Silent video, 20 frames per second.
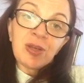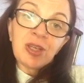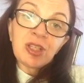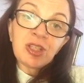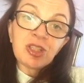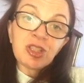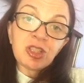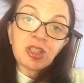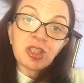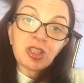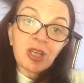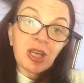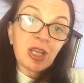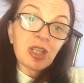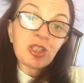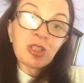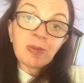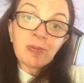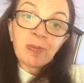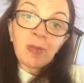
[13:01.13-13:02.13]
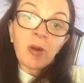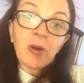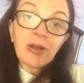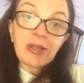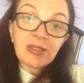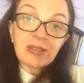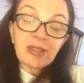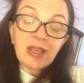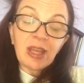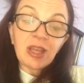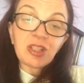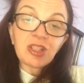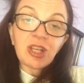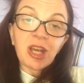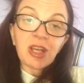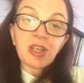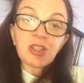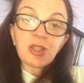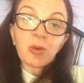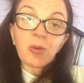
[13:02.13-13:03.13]
is just change your mindset,
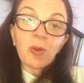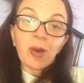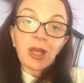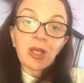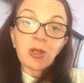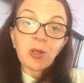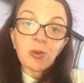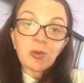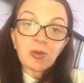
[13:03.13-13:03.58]
change the way you